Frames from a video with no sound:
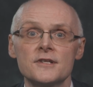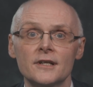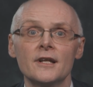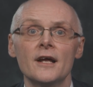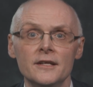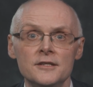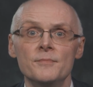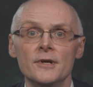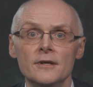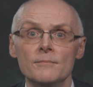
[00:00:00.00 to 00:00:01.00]
that are likely to
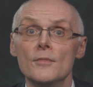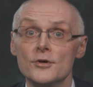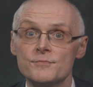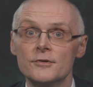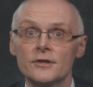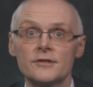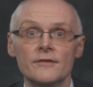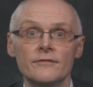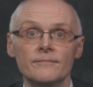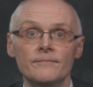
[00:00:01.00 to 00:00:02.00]
be most productive.